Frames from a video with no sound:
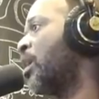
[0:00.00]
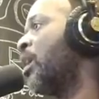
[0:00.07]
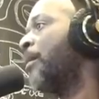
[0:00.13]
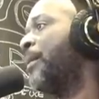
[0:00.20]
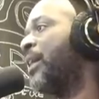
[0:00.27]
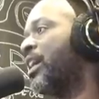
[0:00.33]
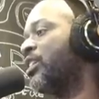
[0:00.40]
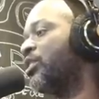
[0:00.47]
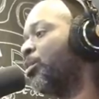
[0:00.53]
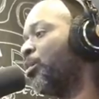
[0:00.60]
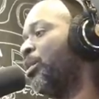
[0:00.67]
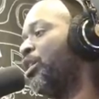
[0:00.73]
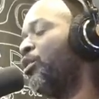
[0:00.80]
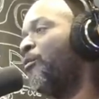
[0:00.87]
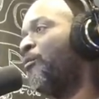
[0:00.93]
Because
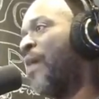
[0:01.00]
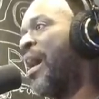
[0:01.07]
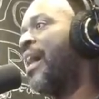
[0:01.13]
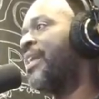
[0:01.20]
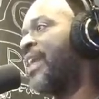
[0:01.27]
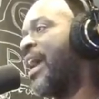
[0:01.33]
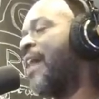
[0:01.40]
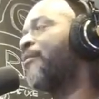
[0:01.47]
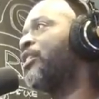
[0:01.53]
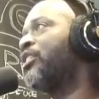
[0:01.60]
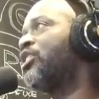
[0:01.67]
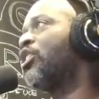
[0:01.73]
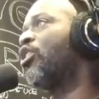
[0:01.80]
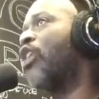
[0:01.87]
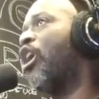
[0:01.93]
when you find every
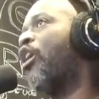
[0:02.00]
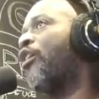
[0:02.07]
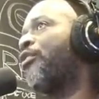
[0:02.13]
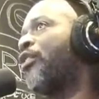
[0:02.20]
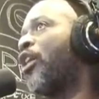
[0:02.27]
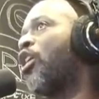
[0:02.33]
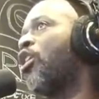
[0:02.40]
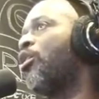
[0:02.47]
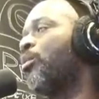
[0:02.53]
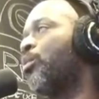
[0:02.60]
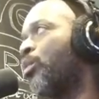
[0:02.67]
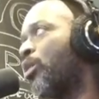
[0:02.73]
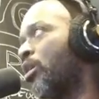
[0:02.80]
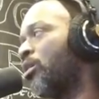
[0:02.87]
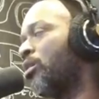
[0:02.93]
so-called third
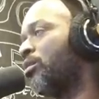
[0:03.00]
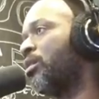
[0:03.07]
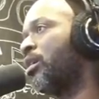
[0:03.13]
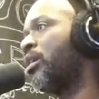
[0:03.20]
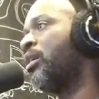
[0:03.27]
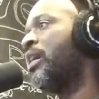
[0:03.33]
world